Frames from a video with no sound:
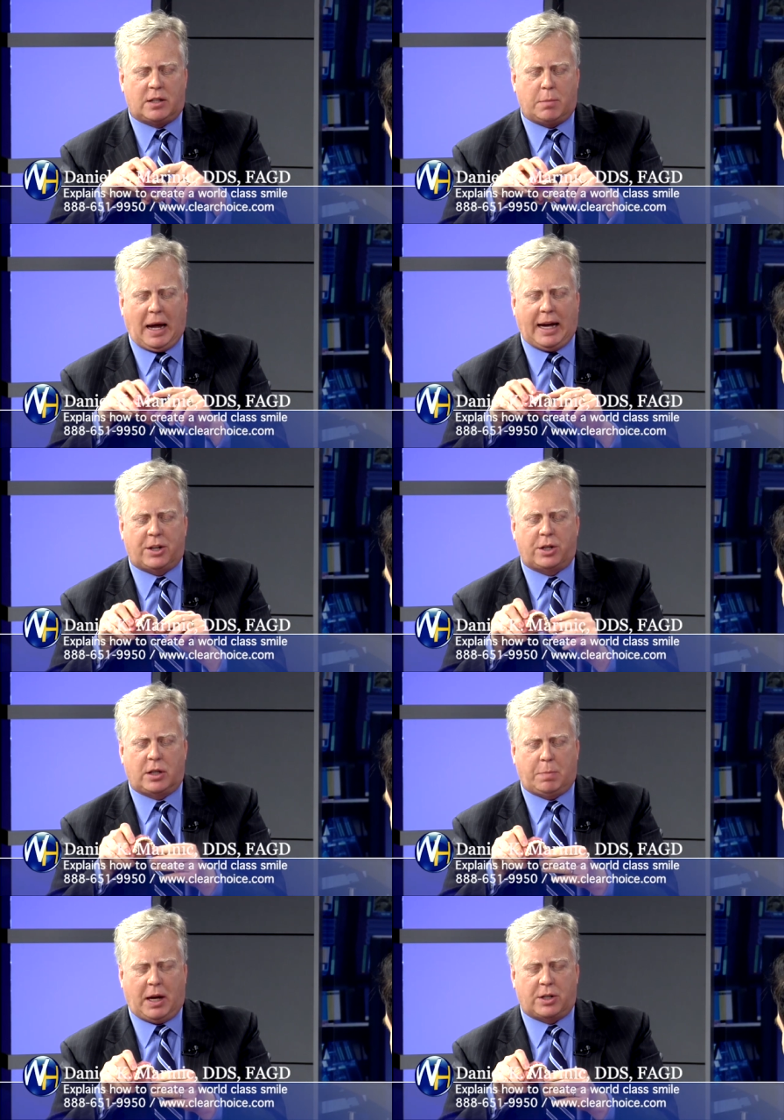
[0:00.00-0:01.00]
to match
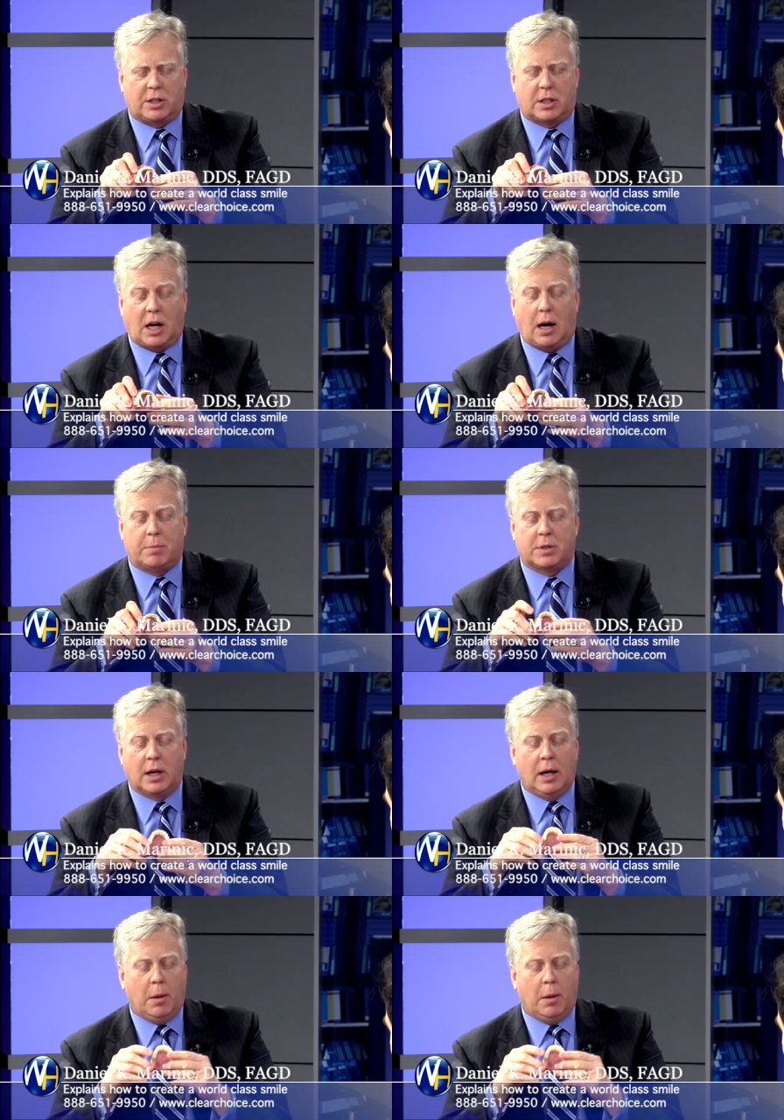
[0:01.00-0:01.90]
the patient's gums.